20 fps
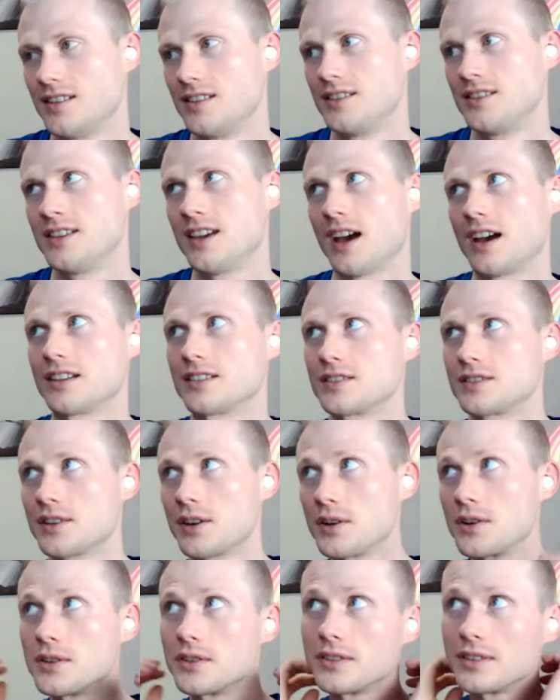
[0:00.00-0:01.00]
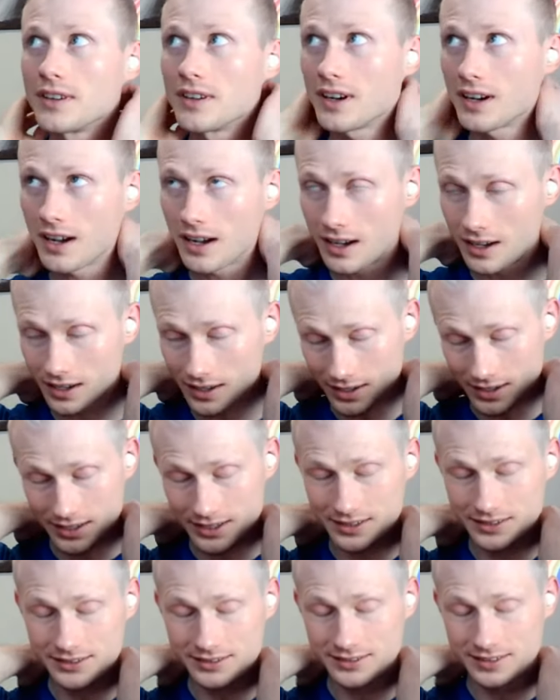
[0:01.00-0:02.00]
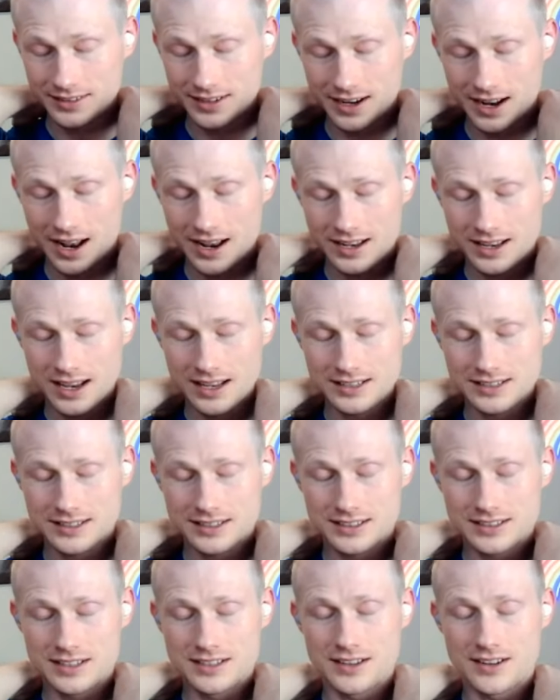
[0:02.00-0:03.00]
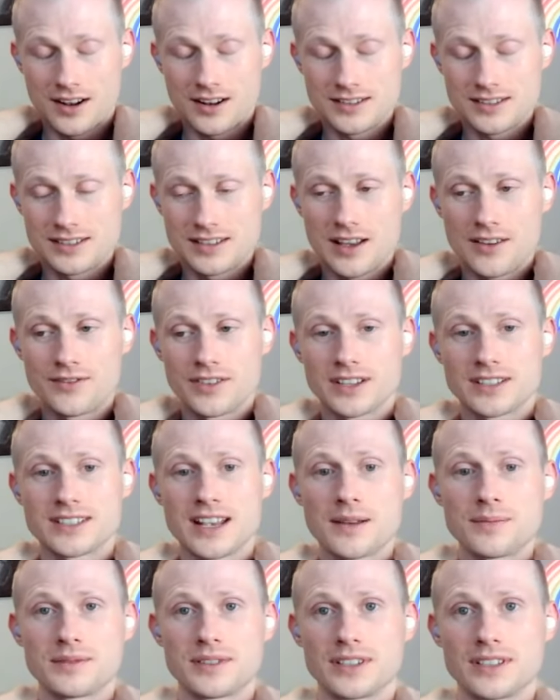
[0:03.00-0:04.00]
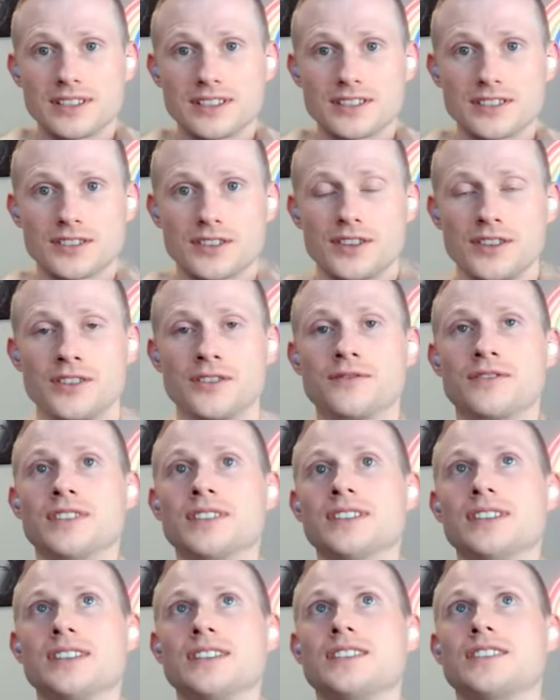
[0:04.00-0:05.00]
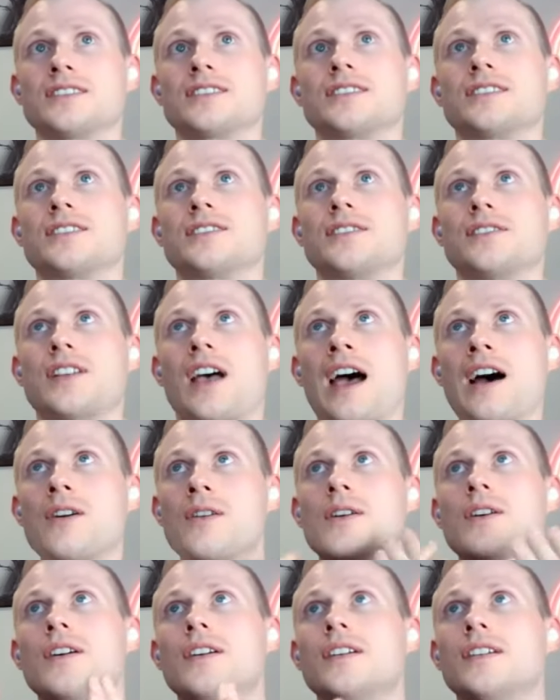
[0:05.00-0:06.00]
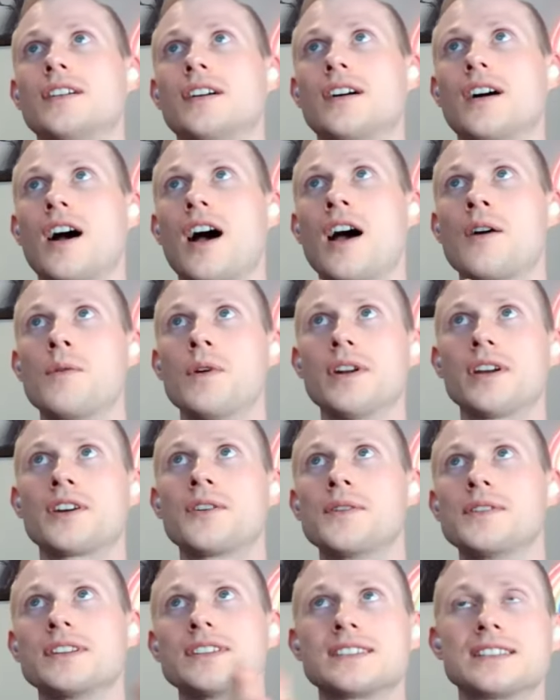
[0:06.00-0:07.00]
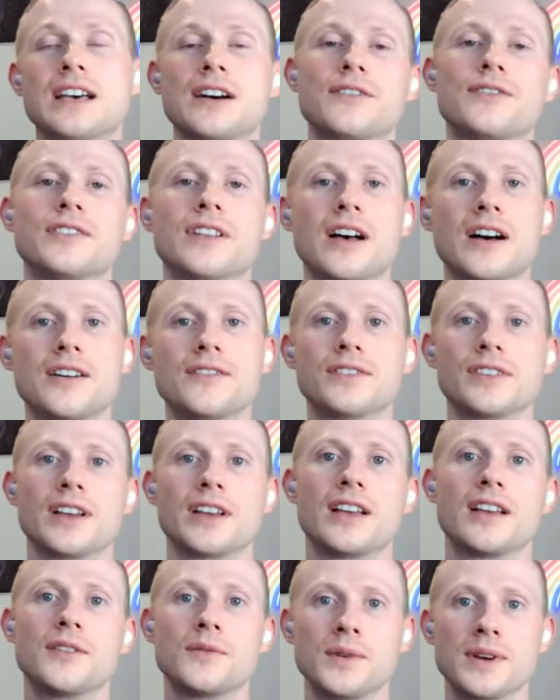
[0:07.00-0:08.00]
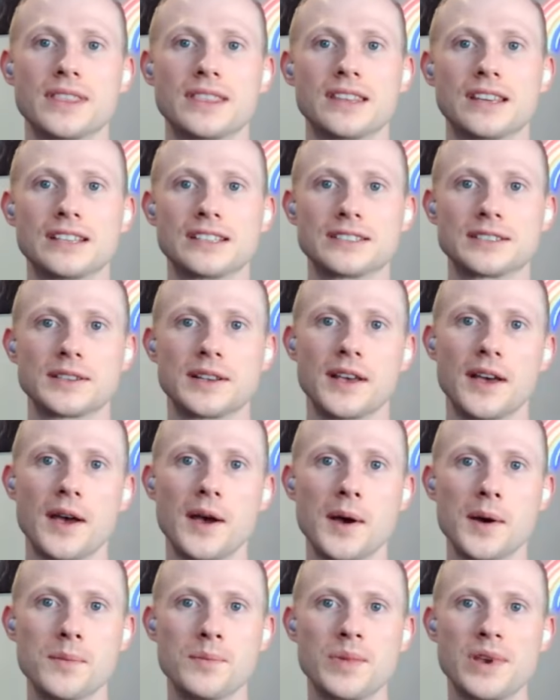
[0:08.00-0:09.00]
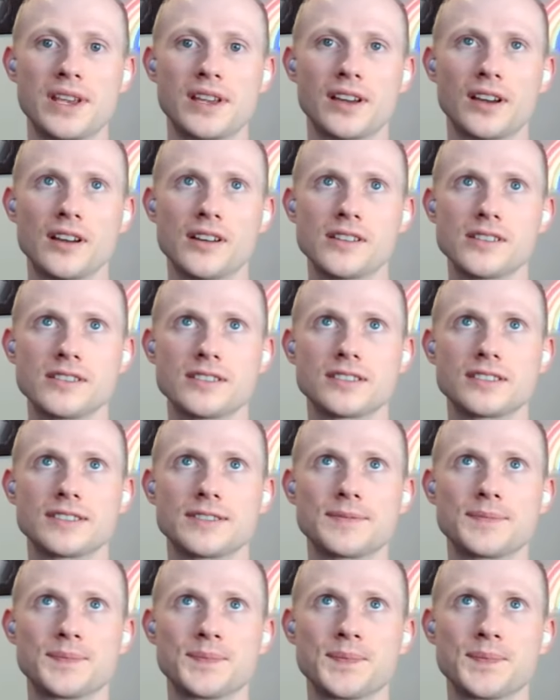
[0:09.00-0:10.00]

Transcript: yeah, so I guess on self-acceptance, you really just, how I want to go into self-love with this, because,